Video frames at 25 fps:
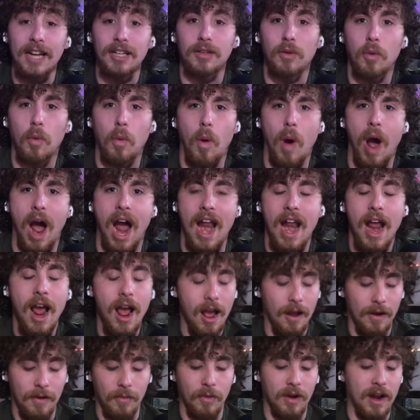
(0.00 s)
What?
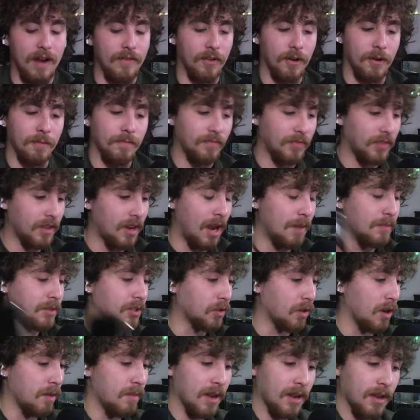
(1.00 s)
Whatever. I'm
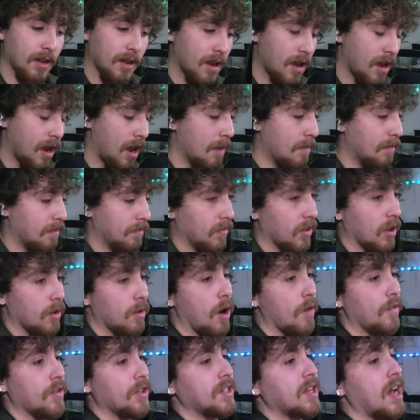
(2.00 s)
screaming. I'm
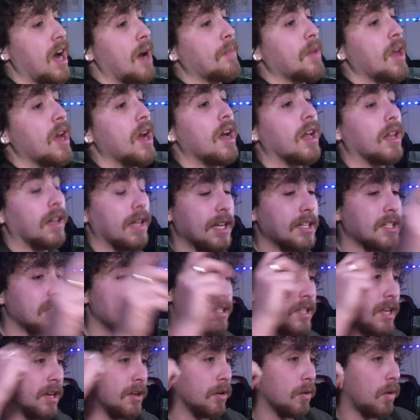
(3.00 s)
over the top. Let's
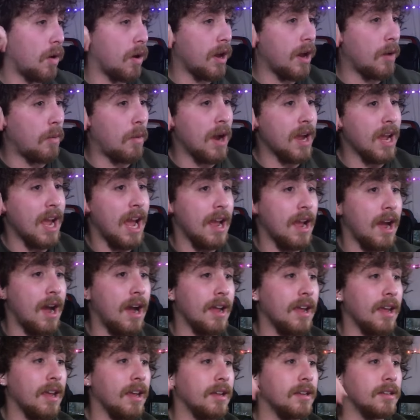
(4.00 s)
continue on why
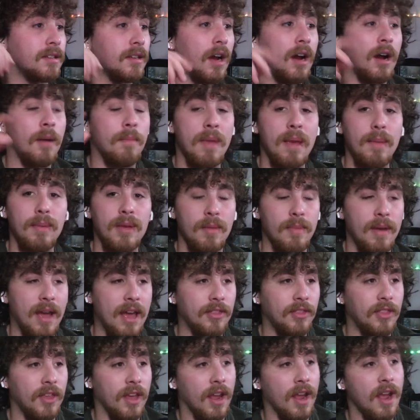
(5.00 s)
AI is maybe a
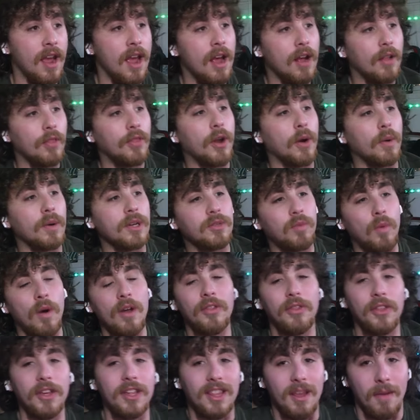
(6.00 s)
bad thing. There was
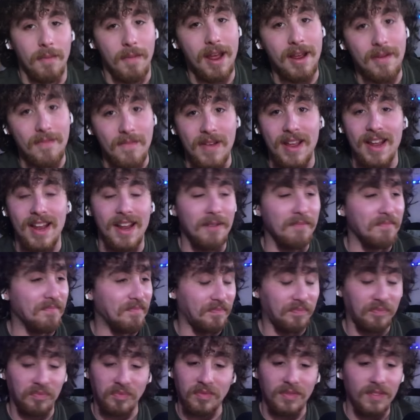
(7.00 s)
one thing that made me
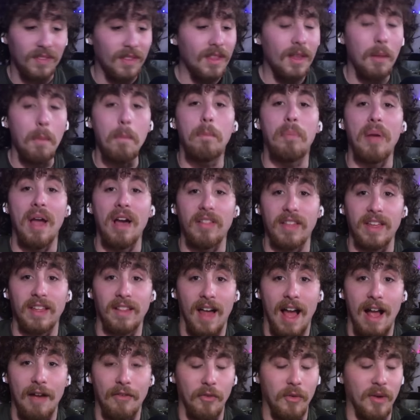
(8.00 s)
belly
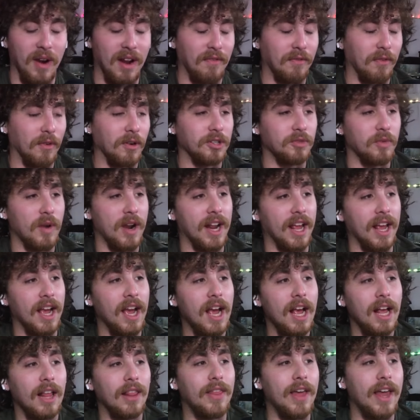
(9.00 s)
laugh when I first read it.
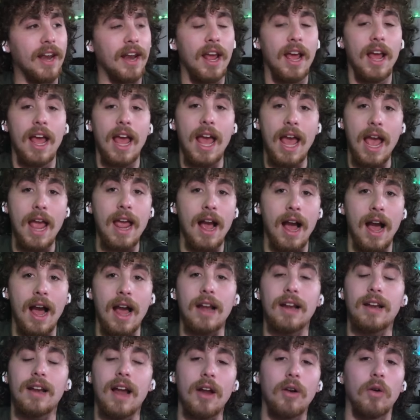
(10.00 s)
That
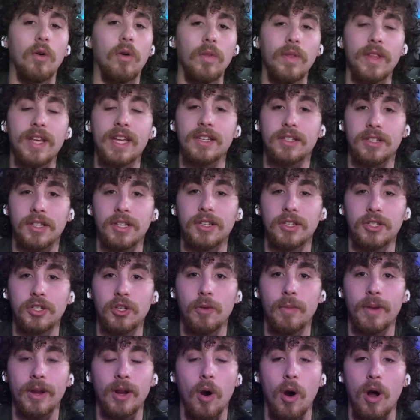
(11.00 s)
AI not only is
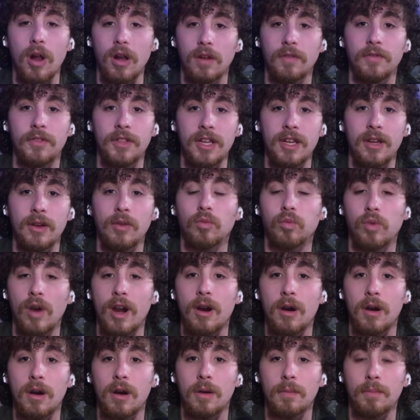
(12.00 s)
consuming all of the
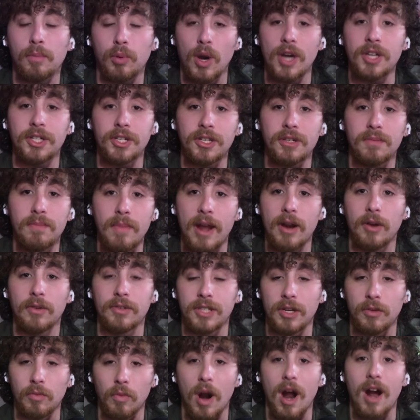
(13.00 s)
rare precious
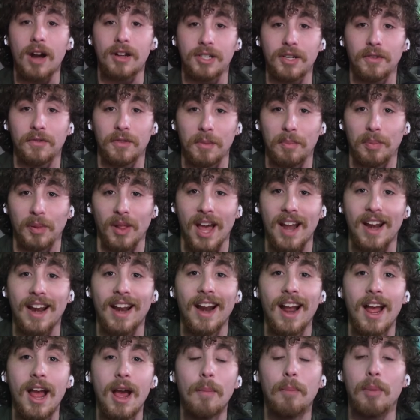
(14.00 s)
metals and rocks of the planet,
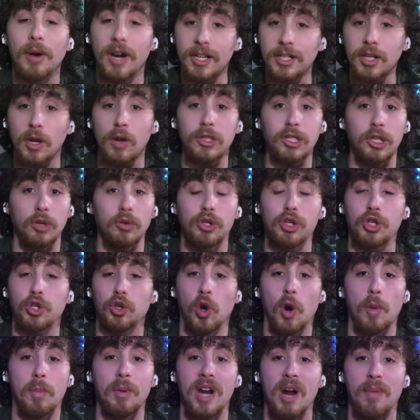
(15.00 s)
but it's also
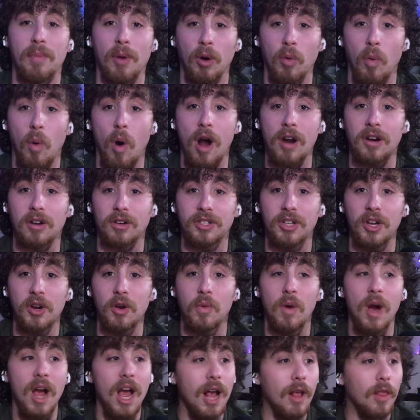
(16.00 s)
slurping up our water too.